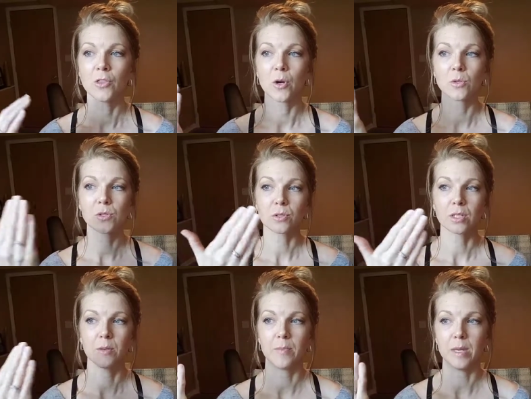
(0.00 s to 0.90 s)
those are
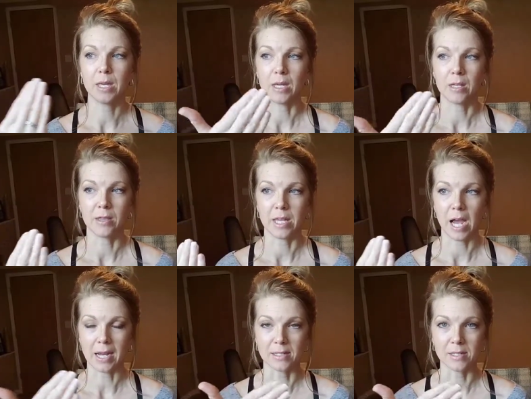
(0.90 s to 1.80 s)
going to be
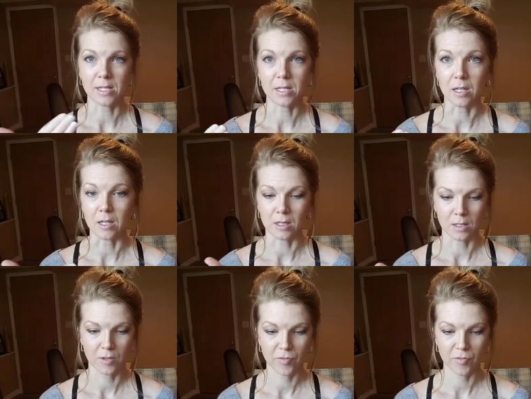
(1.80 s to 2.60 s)
the idea